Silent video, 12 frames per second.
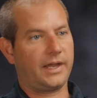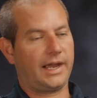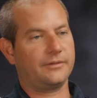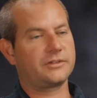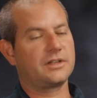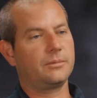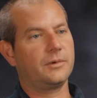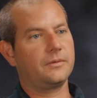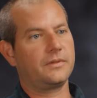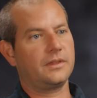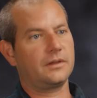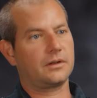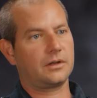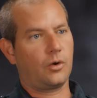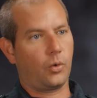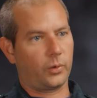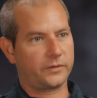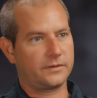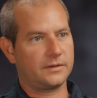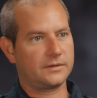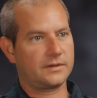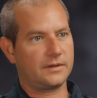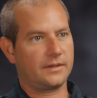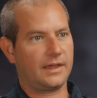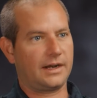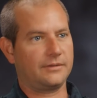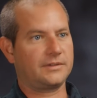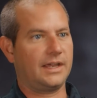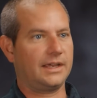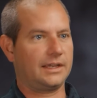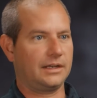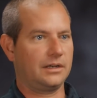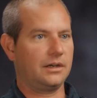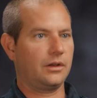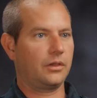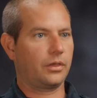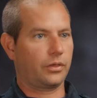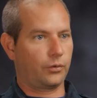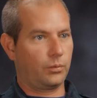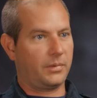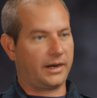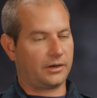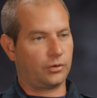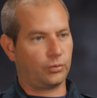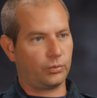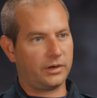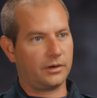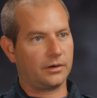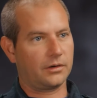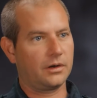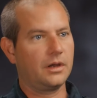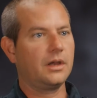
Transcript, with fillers: to have some of the courses that I've taken through my career